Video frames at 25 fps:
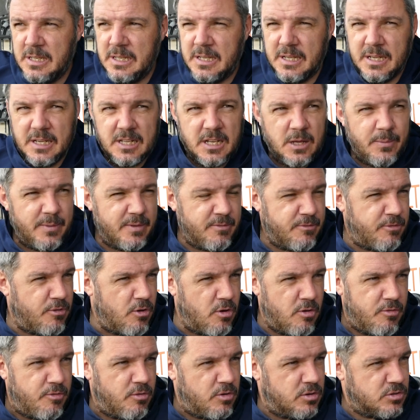and they went
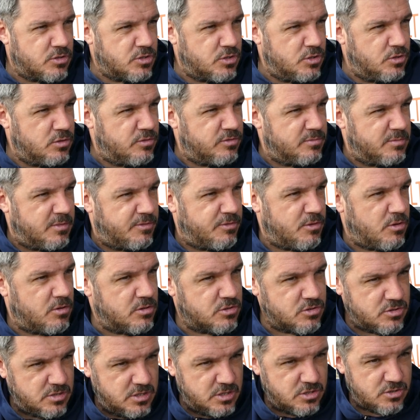4-4-2 from a
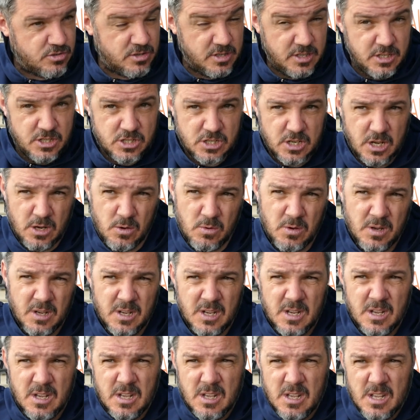4-3-3. So.
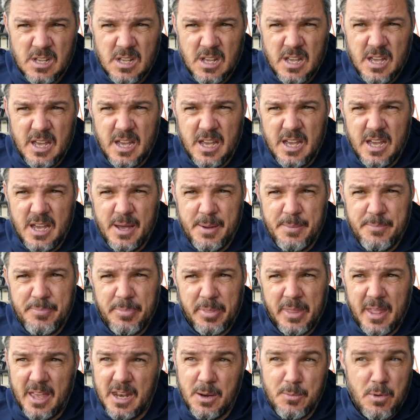And
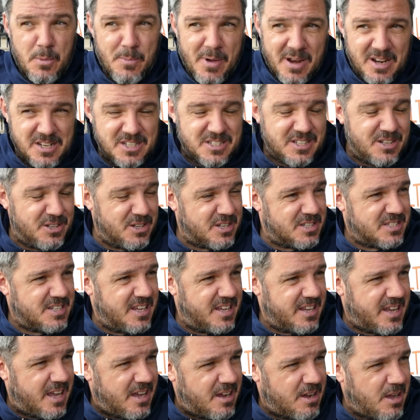then we managed to, like I
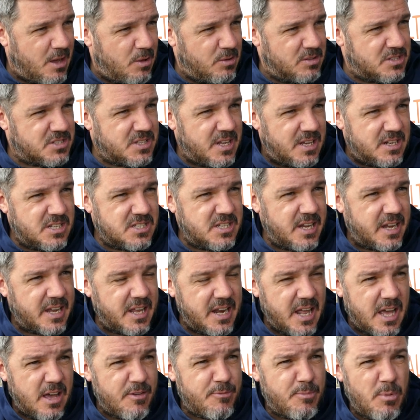say, get a goal to start the
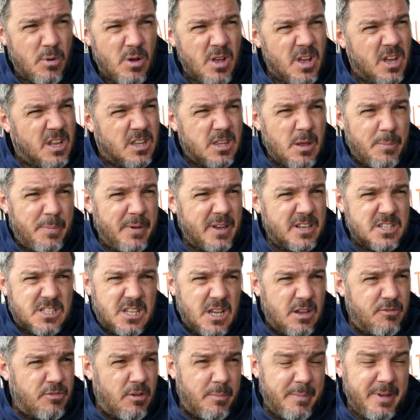second half. But the biggest
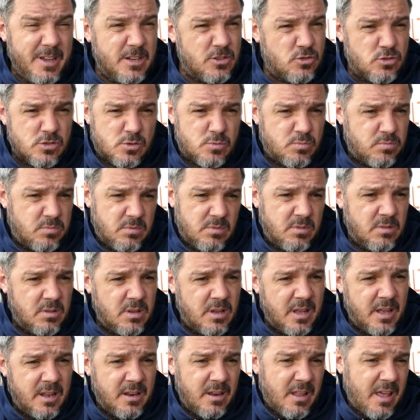thing for me is just,
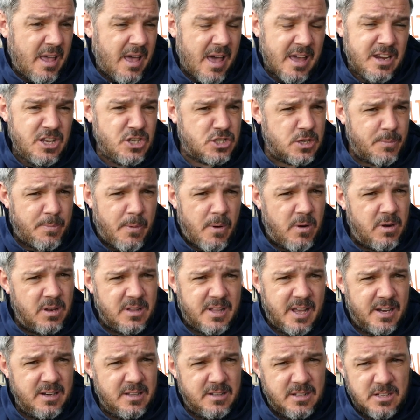and any supporter will
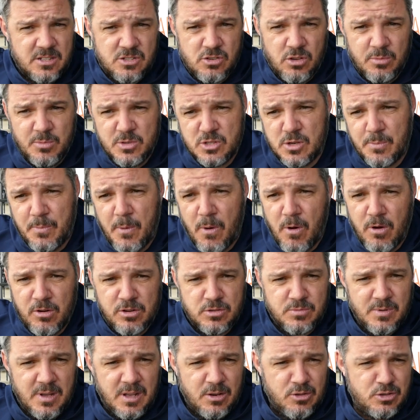tell you this, I'm a supporter
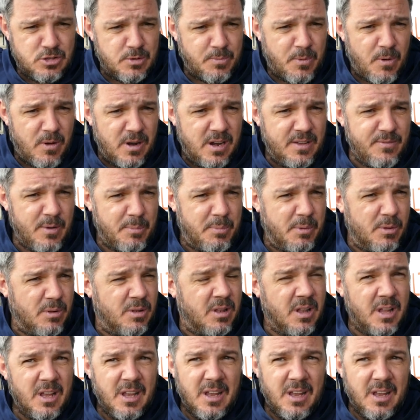as well, I support Liverpool,